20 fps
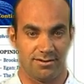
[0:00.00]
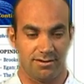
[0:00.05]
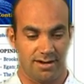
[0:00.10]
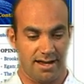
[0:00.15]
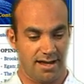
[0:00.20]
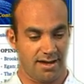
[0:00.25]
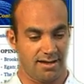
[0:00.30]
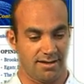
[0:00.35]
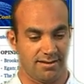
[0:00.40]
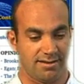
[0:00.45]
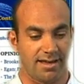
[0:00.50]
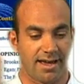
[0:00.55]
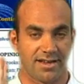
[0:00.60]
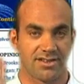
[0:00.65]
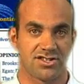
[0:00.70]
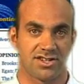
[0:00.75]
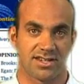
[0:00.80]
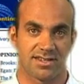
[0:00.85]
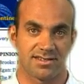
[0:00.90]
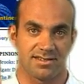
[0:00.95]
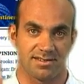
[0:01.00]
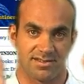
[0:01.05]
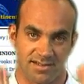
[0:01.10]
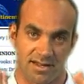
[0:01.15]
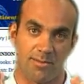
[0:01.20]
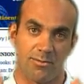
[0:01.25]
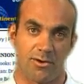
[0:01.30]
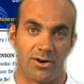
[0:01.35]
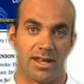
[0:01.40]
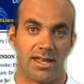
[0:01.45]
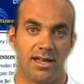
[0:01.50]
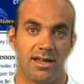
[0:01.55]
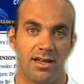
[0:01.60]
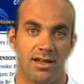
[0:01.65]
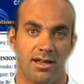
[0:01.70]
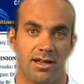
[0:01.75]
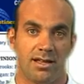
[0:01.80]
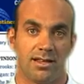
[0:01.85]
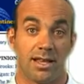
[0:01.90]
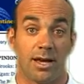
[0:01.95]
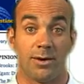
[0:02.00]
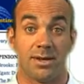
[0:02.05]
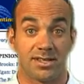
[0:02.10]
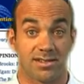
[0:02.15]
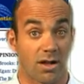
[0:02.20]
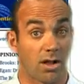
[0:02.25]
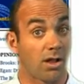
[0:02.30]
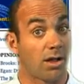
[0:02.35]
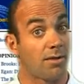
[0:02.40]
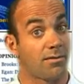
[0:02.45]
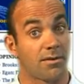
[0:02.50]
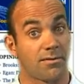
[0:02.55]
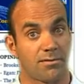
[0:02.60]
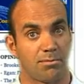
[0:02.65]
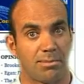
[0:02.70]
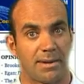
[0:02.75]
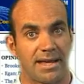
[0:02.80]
like a digest, a summary. Now it's all over the